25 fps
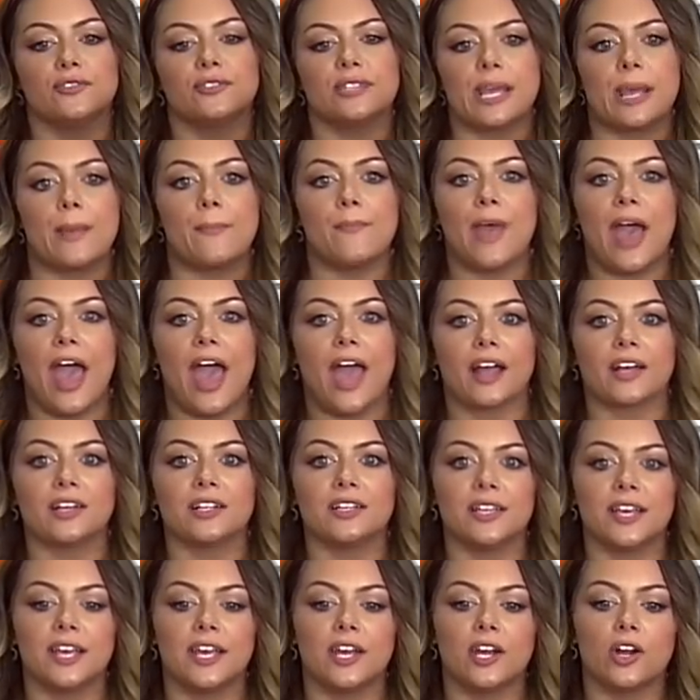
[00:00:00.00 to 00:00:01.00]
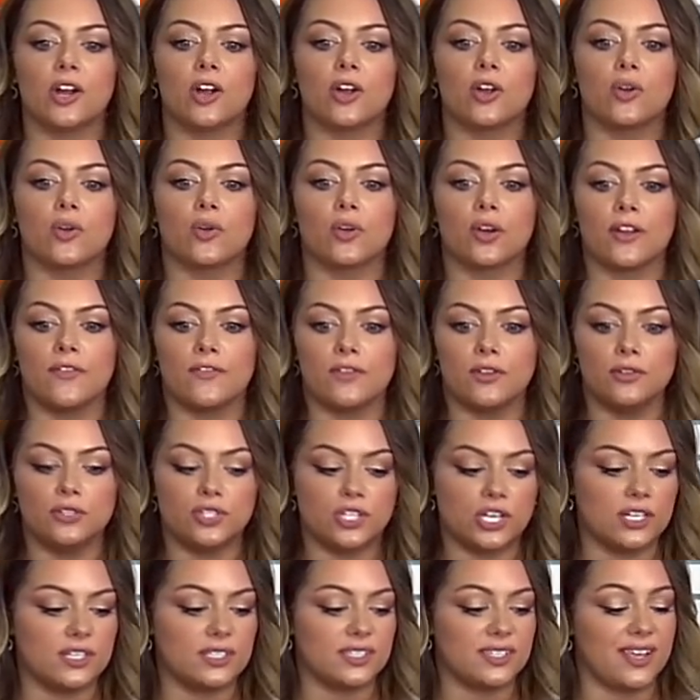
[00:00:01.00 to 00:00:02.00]
using matte clear or if you
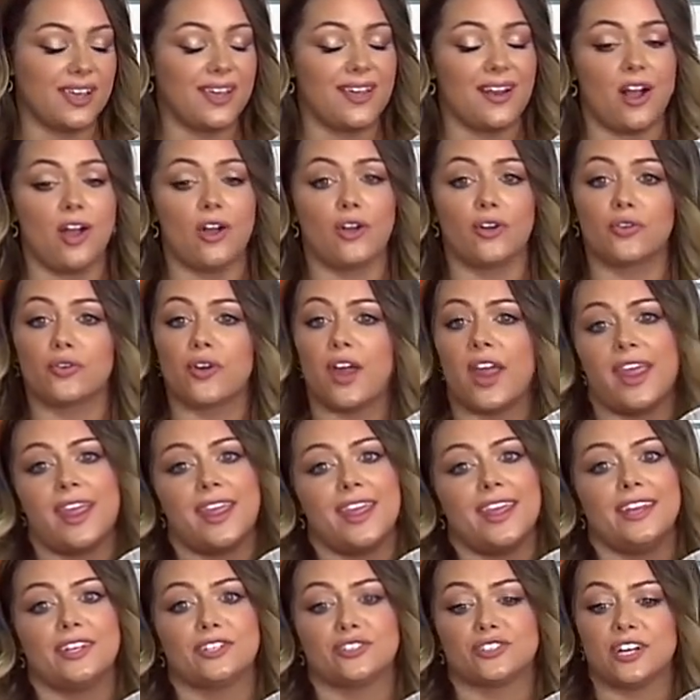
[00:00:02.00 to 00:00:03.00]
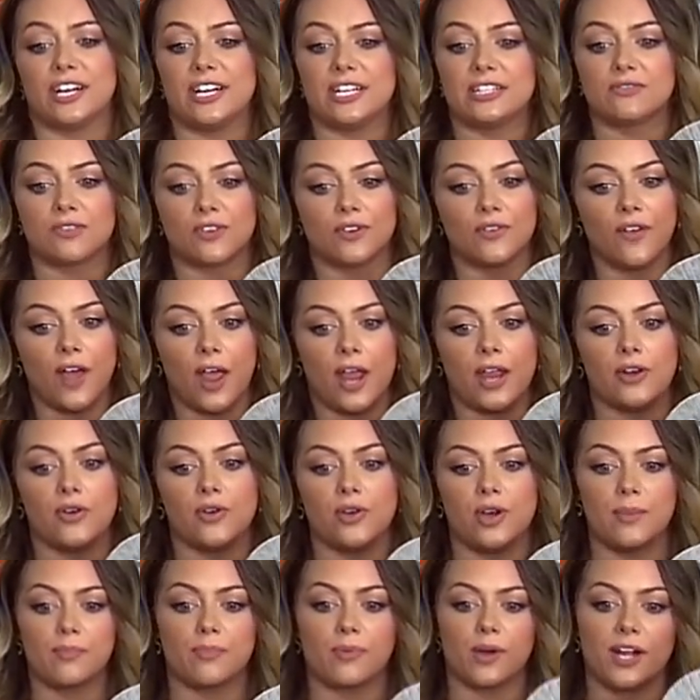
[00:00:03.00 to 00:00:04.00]
just get a gray heat transfer
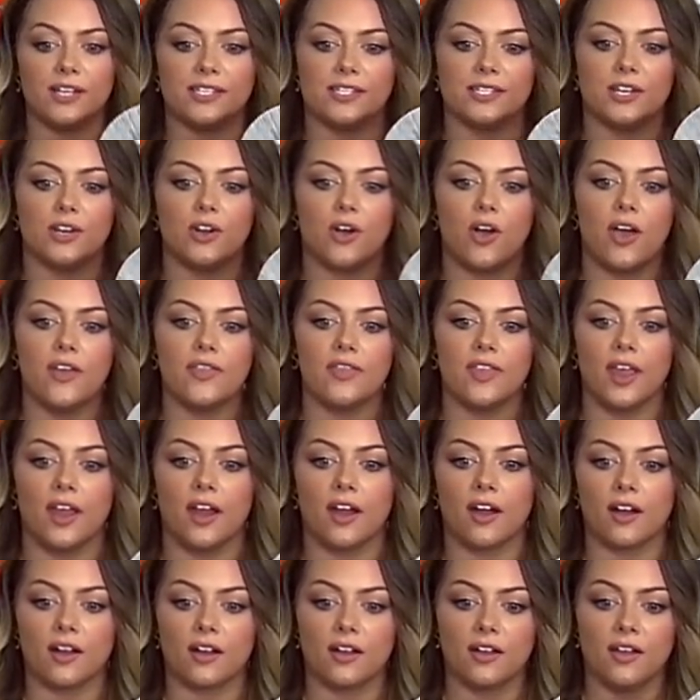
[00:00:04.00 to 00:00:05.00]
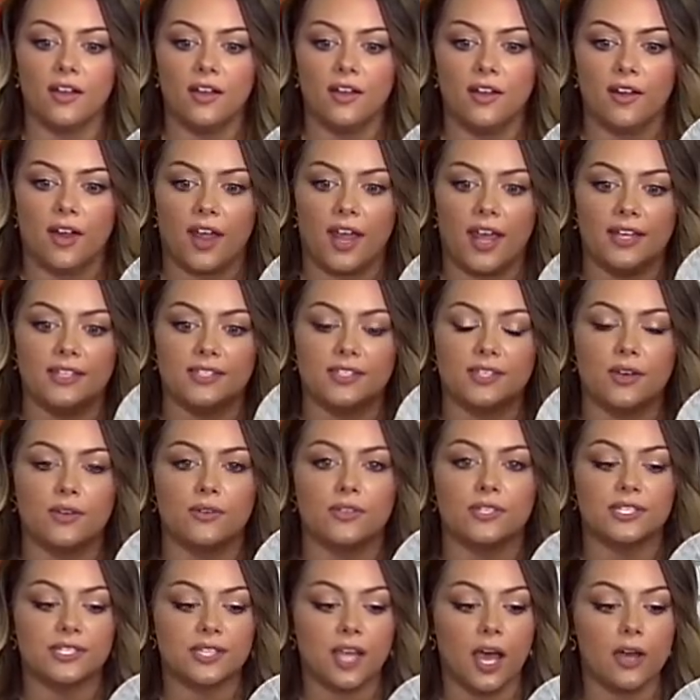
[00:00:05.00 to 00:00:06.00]
vinyl and press it on there. Okay,
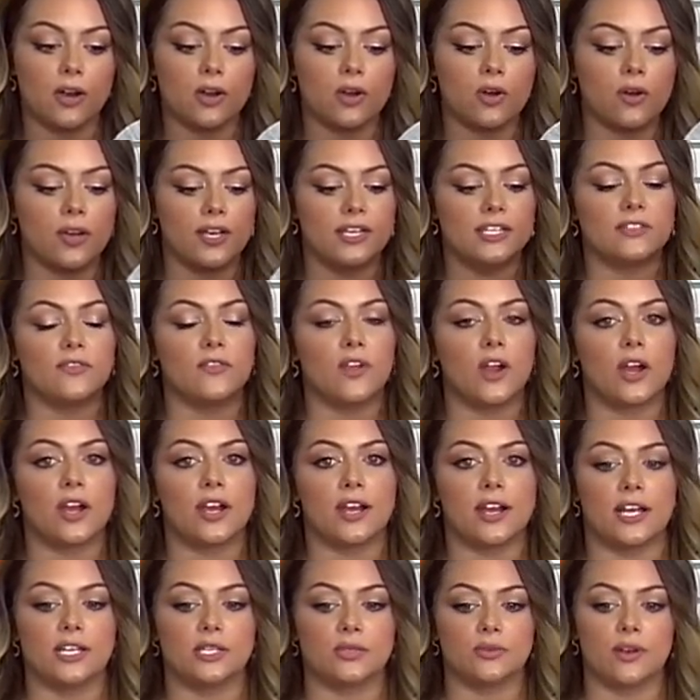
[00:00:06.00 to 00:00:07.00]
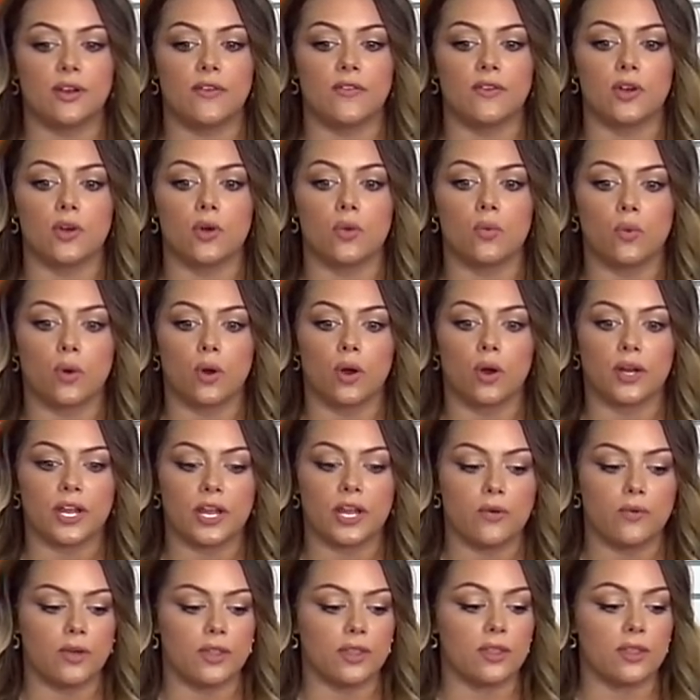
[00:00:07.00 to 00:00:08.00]
so subtle is very nice whenever you're
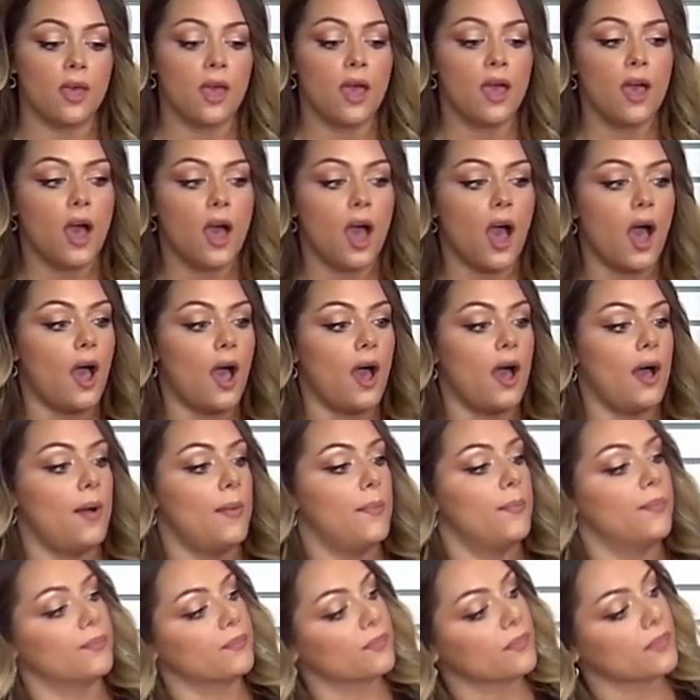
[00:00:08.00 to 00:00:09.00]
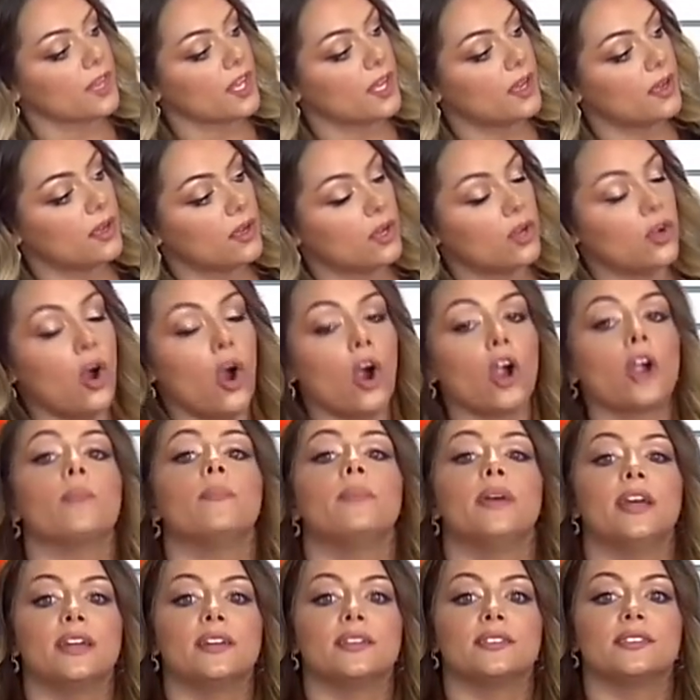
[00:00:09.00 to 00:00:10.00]
working with
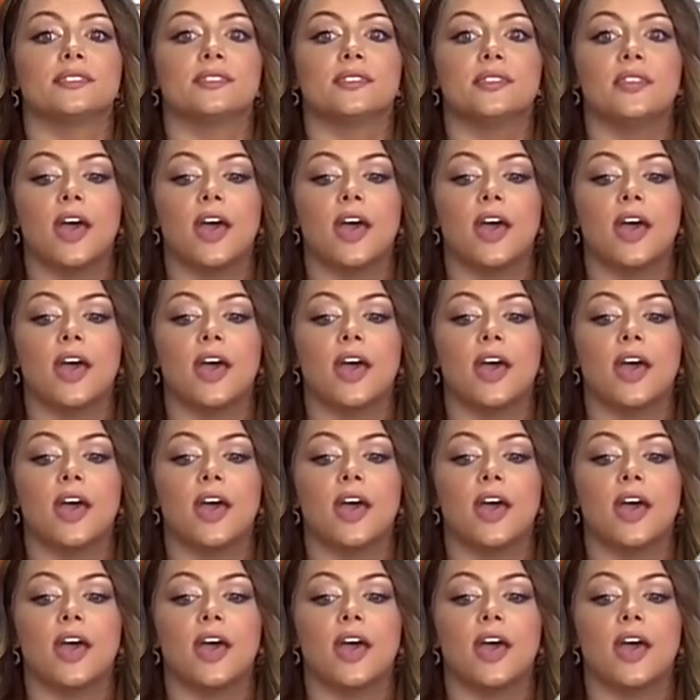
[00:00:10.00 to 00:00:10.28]
garments